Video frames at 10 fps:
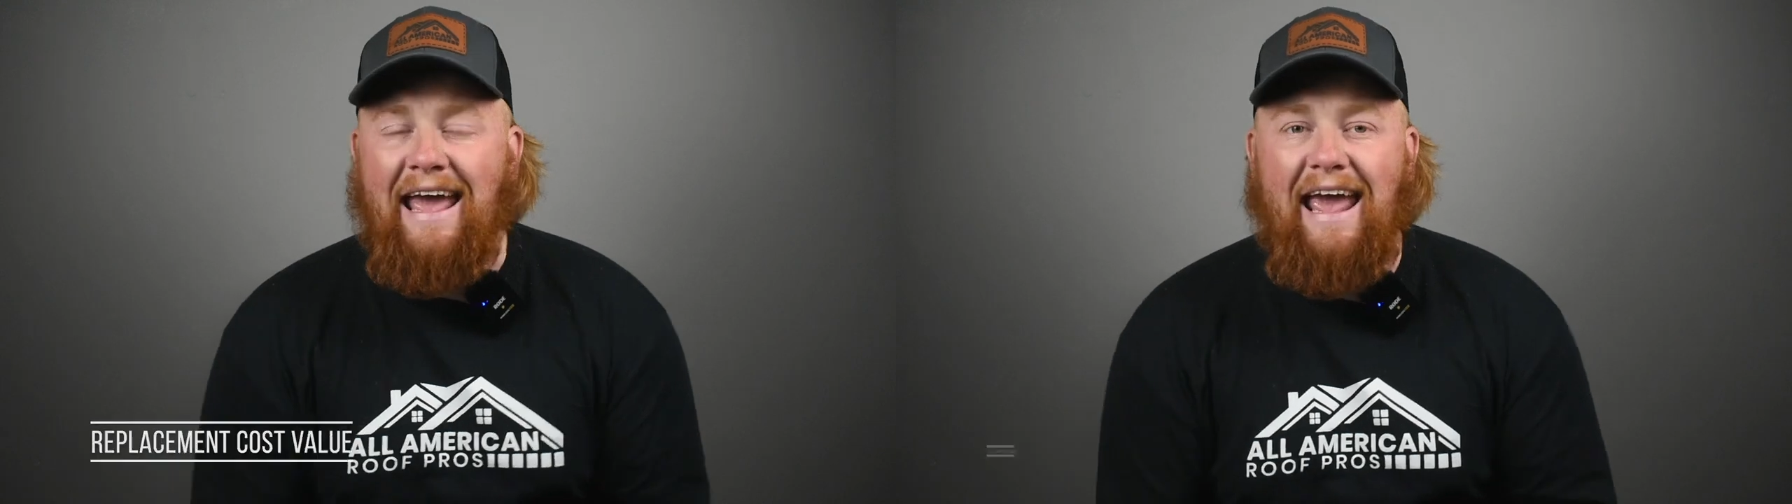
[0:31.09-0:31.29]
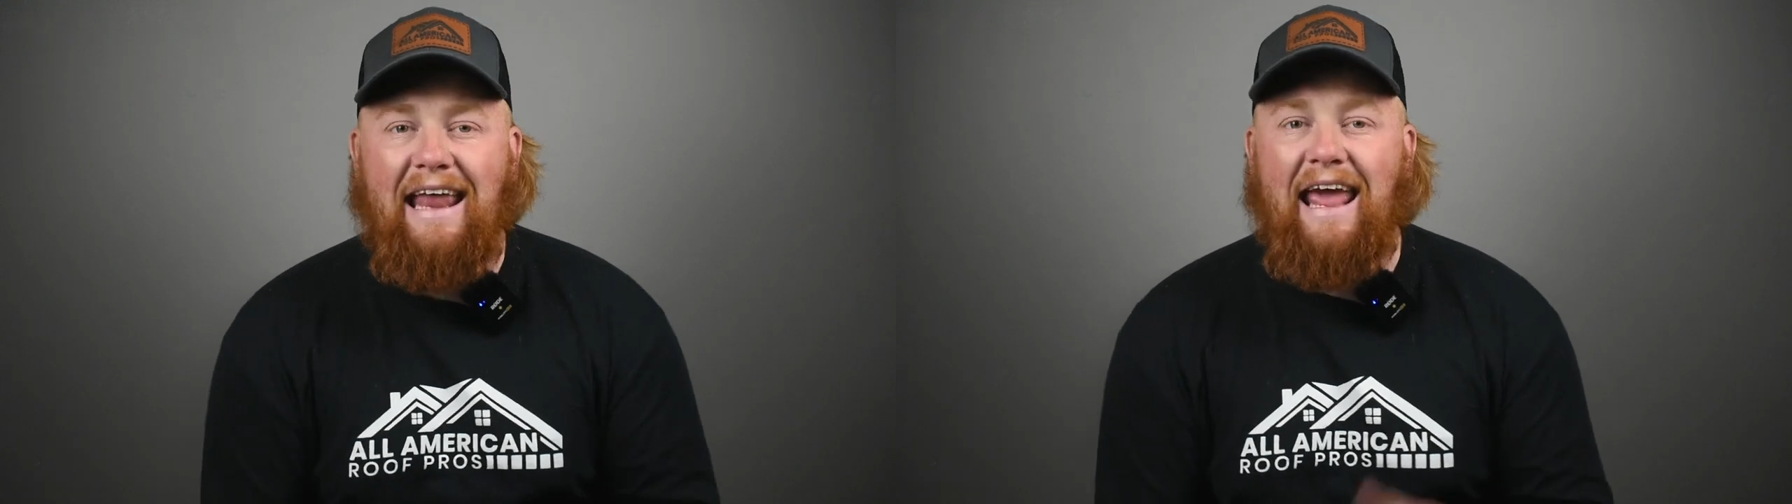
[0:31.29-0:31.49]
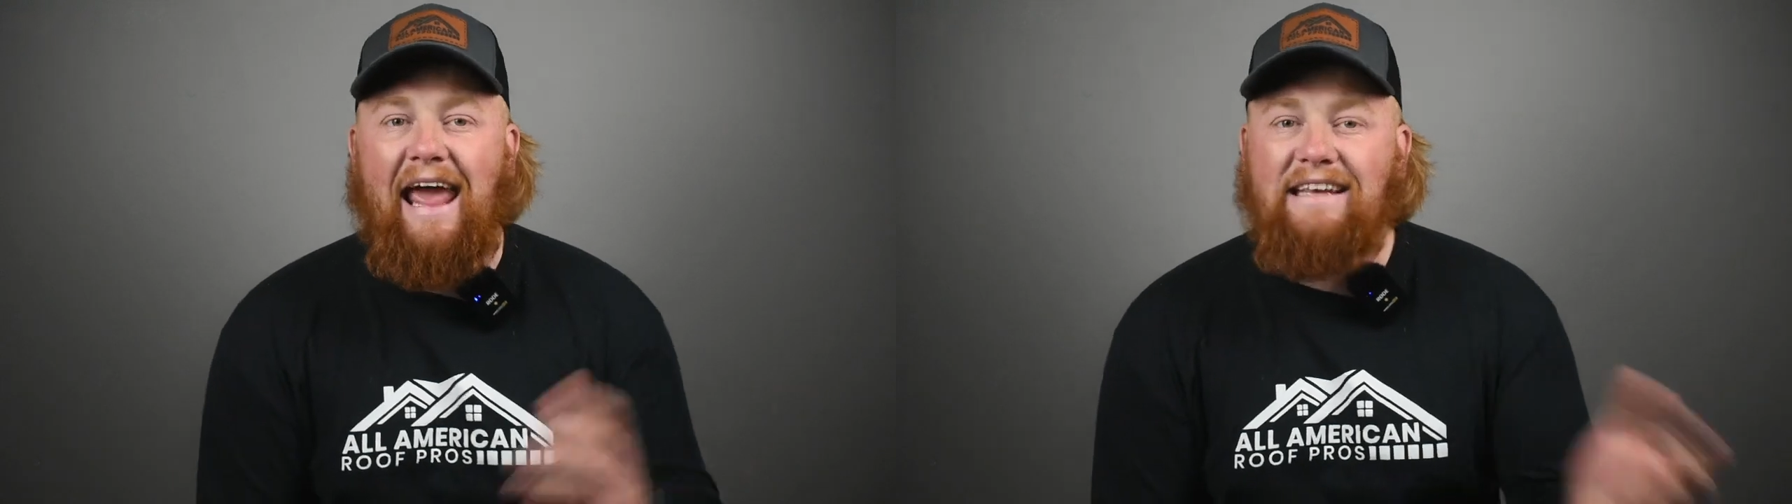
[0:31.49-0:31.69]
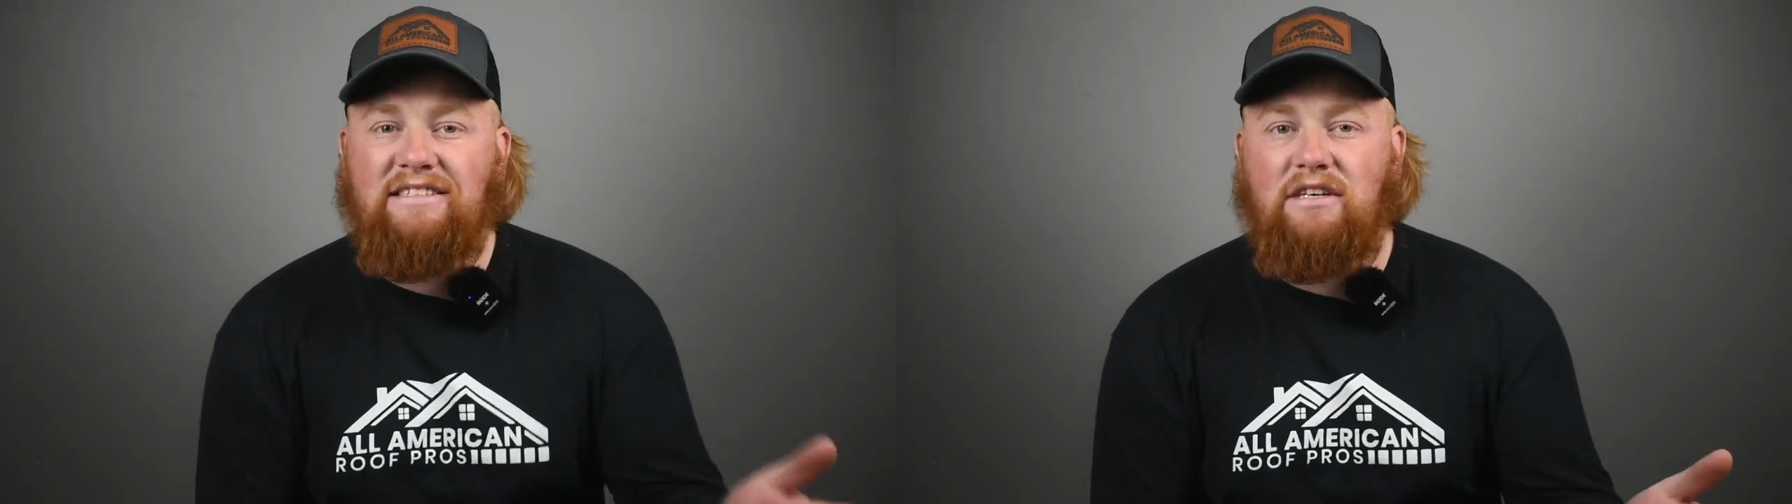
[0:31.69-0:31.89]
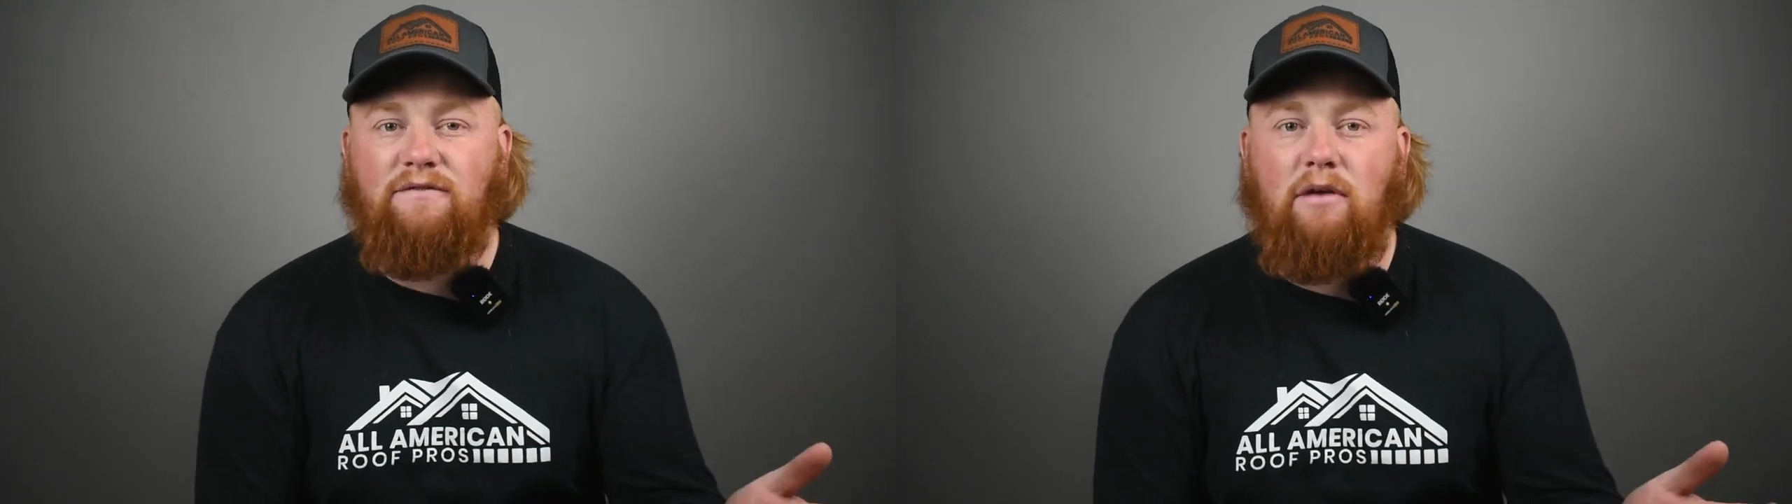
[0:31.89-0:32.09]
and
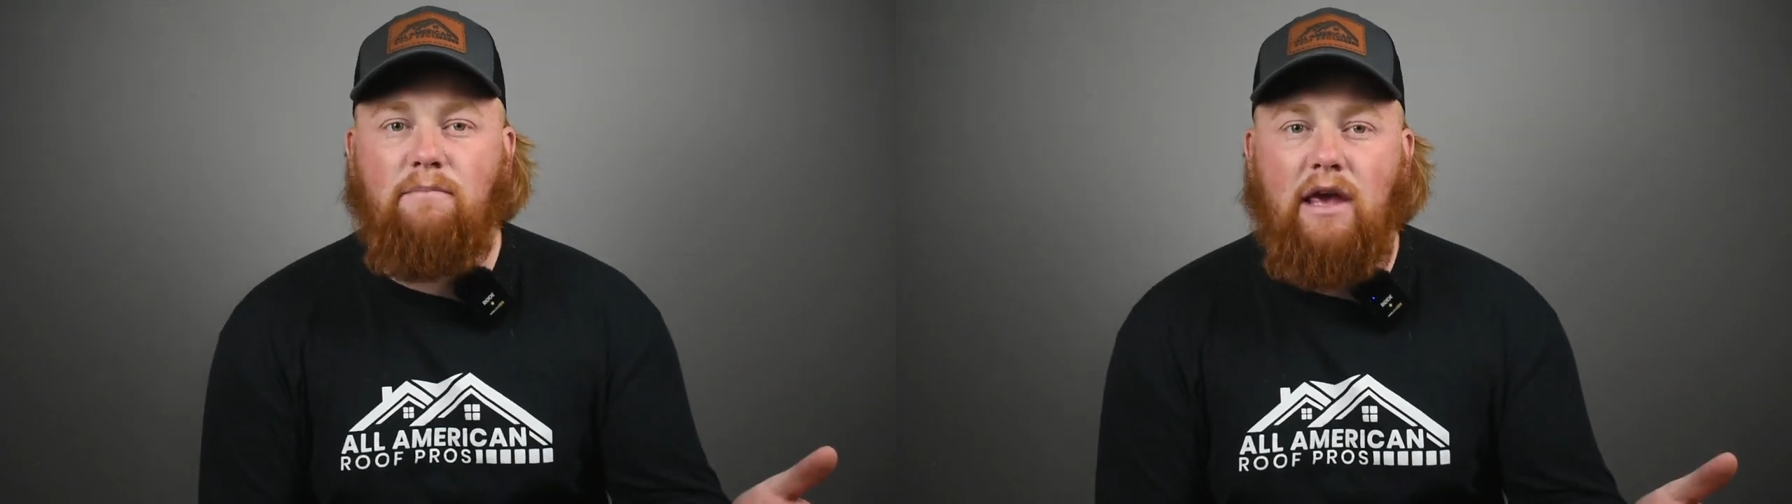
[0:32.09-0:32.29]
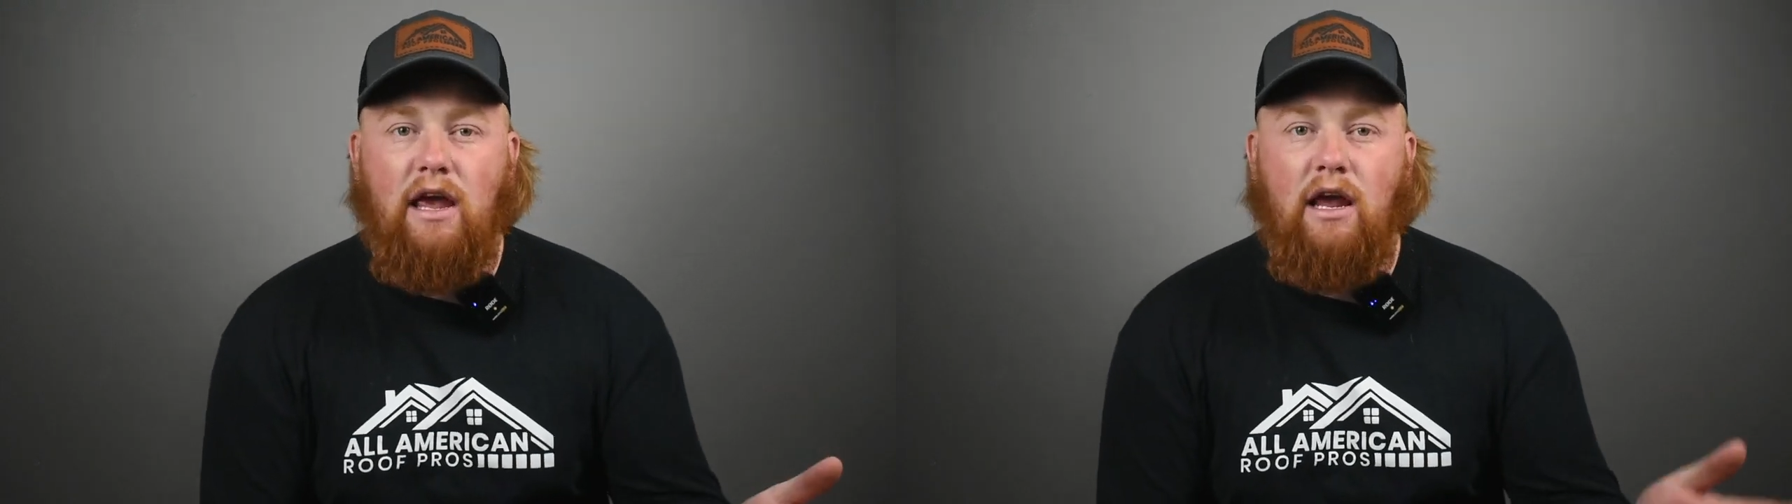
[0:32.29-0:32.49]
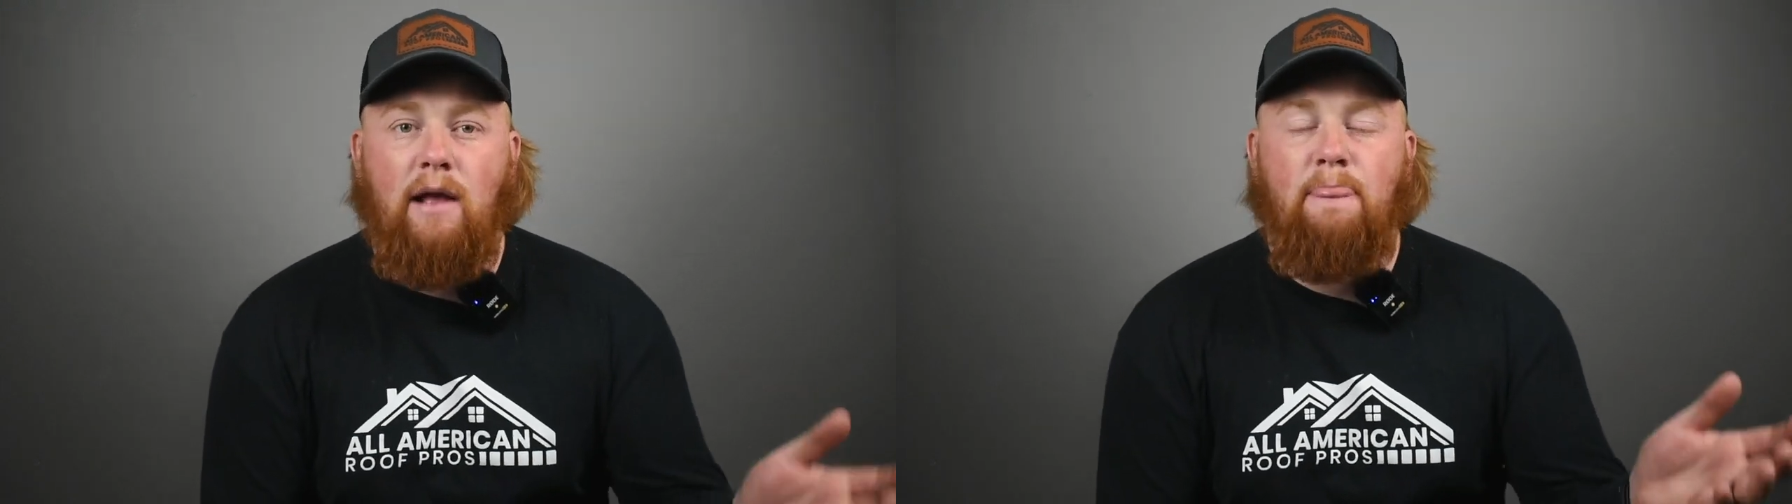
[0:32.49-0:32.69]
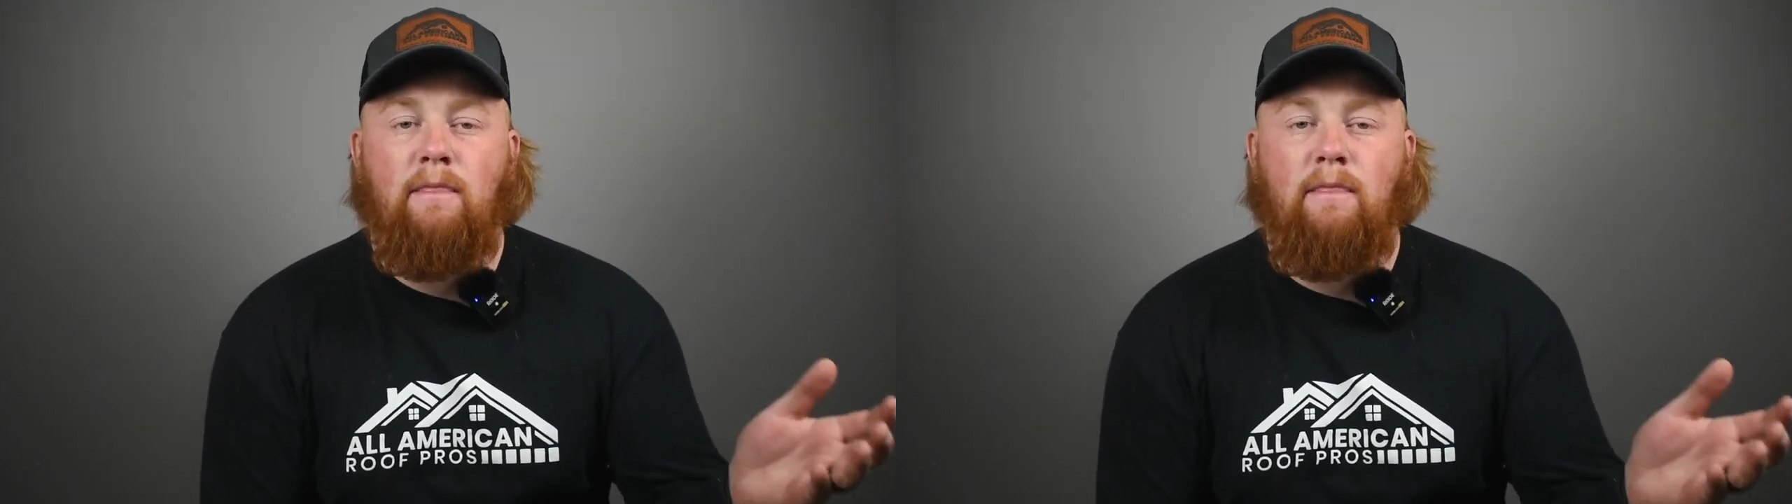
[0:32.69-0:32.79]
ACV being